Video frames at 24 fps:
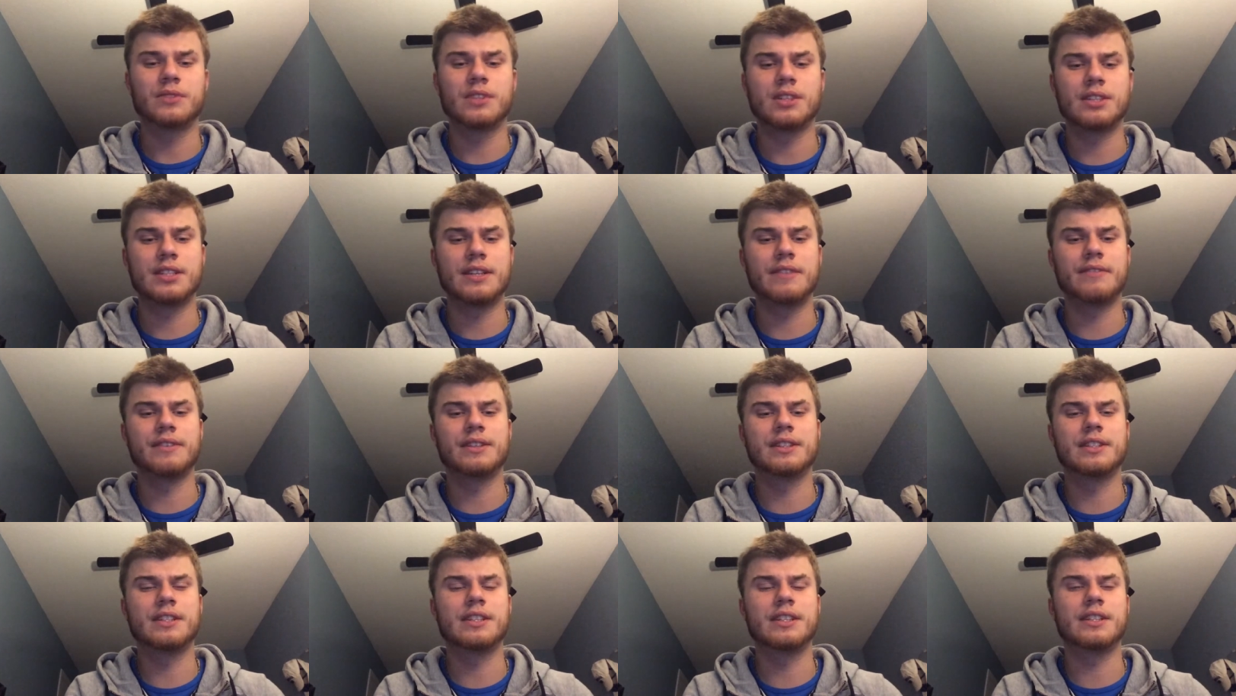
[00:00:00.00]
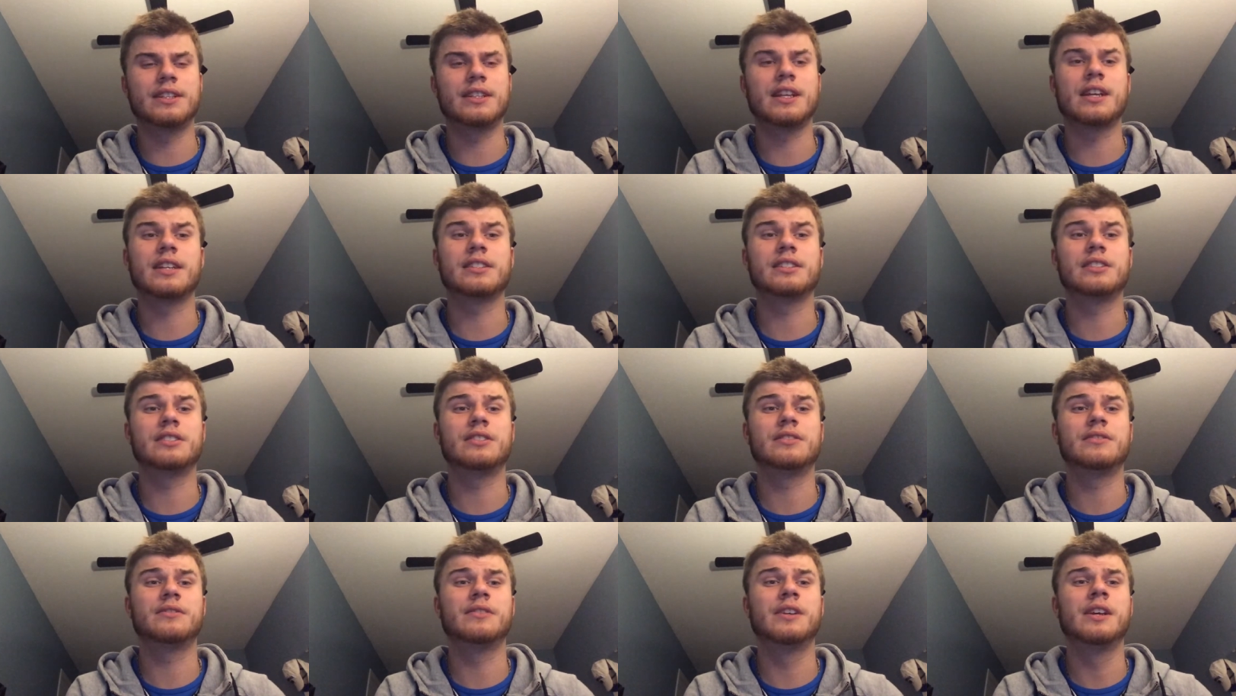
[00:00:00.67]

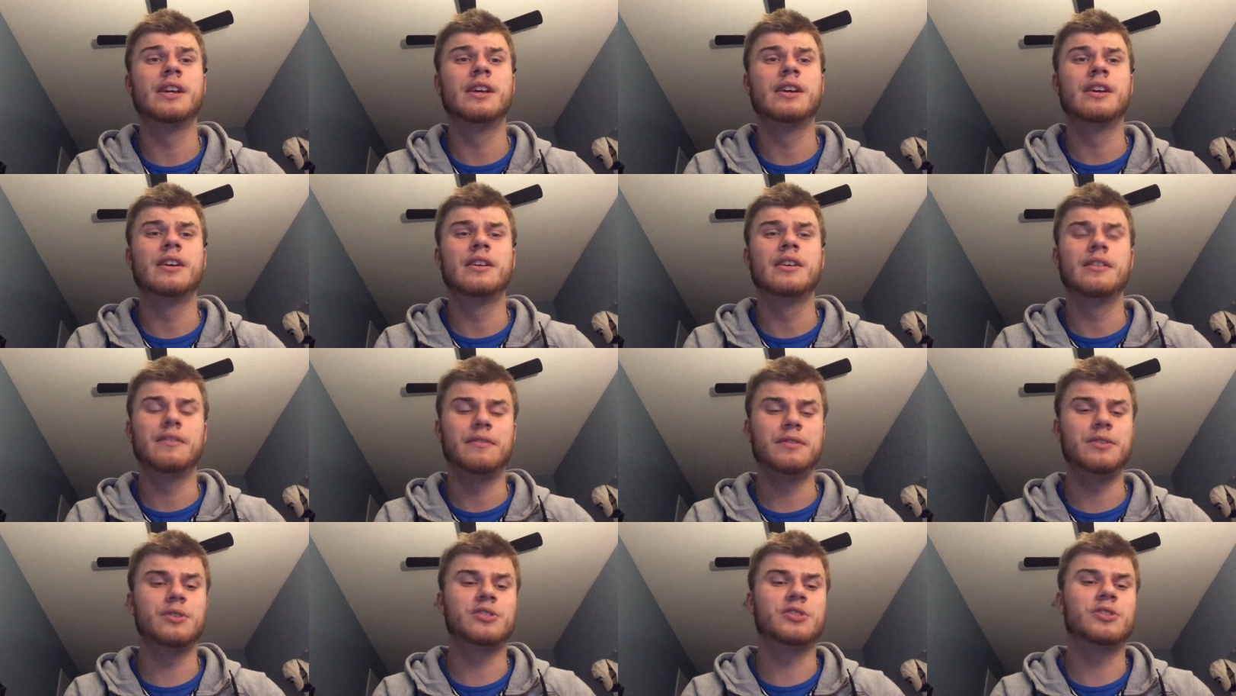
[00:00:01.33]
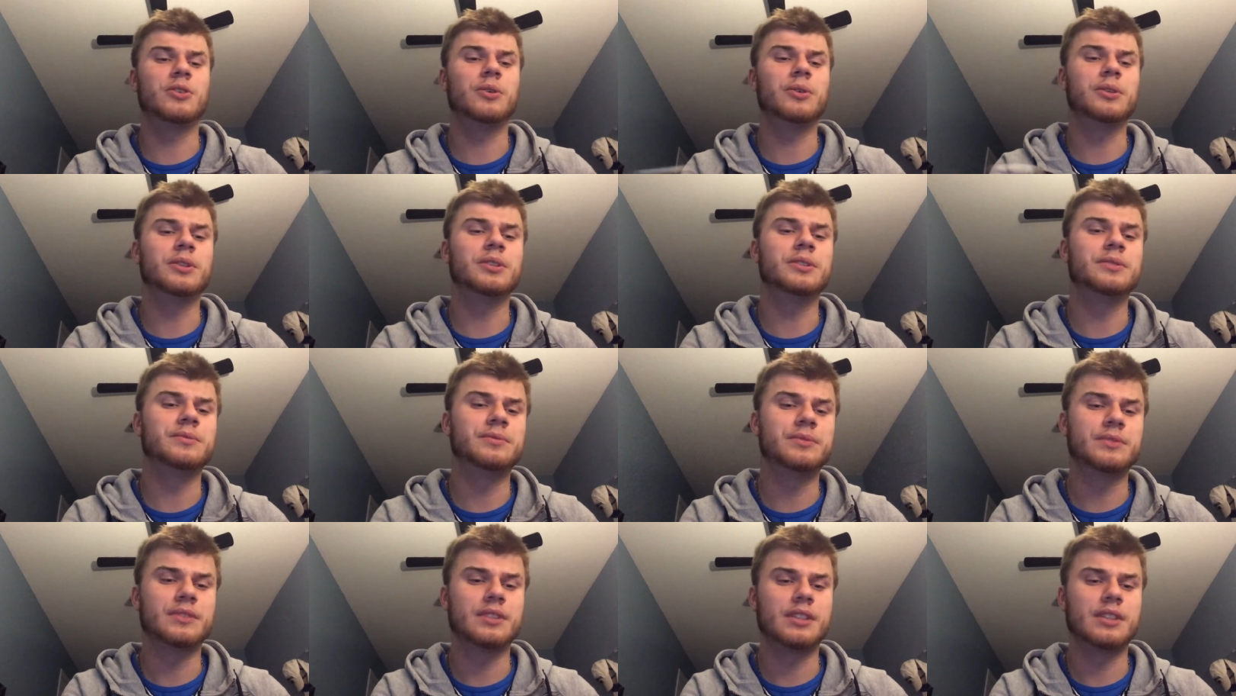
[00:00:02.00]
17,000 views
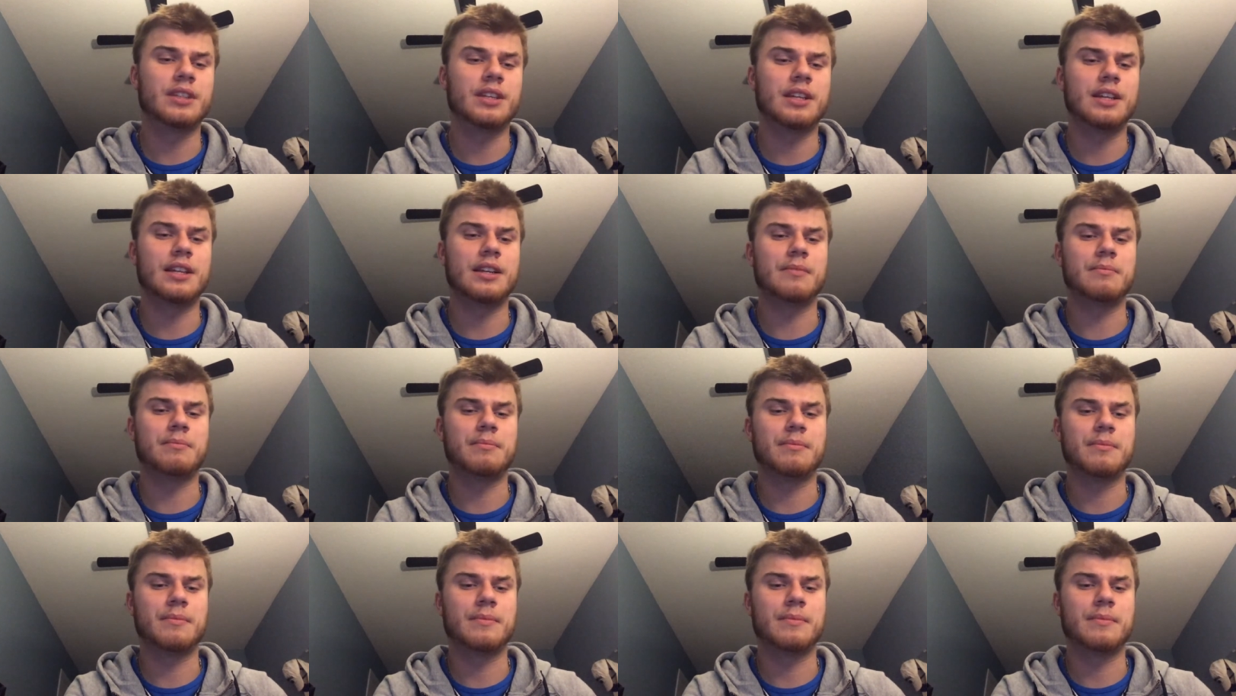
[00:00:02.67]
total in